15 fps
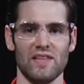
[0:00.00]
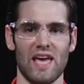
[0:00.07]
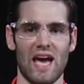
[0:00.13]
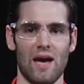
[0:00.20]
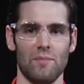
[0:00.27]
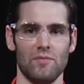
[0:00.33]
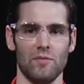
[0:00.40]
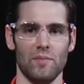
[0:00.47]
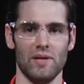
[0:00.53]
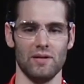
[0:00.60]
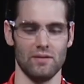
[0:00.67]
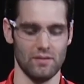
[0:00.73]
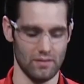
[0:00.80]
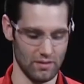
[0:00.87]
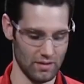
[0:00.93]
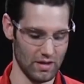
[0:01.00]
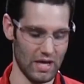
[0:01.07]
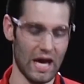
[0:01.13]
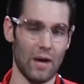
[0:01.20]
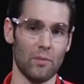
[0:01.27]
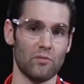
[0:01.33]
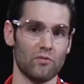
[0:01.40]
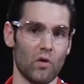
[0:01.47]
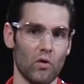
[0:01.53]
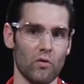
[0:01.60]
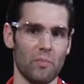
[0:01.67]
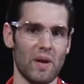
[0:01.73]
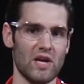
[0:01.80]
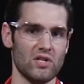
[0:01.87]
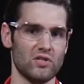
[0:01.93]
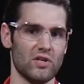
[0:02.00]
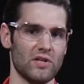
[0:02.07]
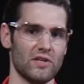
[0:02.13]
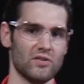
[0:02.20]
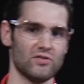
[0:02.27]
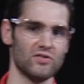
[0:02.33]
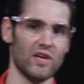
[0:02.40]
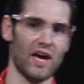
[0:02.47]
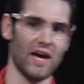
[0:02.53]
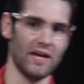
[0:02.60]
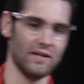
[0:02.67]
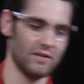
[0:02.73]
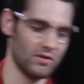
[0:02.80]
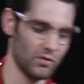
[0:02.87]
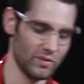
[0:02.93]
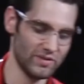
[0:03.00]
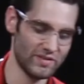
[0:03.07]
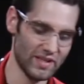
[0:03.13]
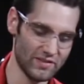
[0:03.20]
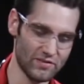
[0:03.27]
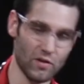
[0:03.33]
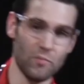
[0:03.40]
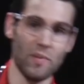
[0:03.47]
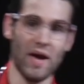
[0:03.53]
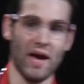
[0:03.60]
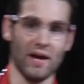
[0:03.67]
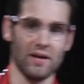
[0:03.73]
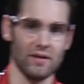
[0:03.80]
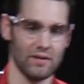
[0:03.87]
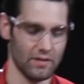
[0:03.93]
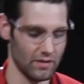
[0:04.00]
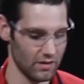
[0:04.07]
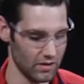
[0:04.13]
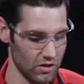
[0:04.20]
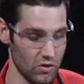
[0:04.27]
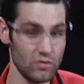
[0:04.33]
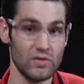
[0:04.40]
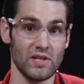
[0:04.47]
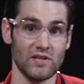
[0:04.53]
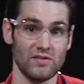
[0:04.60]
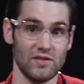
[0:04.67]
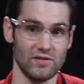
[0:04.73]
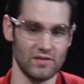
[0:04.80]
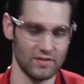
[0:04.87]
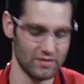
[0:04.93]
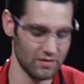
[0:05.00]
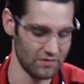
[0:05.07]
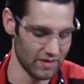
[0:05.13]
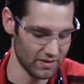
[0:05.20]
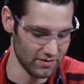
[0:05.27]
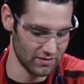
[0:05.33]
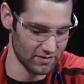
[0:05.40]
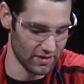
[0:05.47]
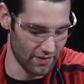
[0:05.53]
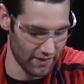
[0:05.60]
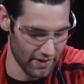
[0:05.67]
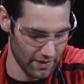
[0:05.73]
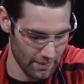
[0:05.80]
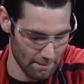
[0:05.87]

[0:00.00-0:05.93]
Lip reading: the abdomen, I would roll the patient on their side to assess their back, using assistance if necessary.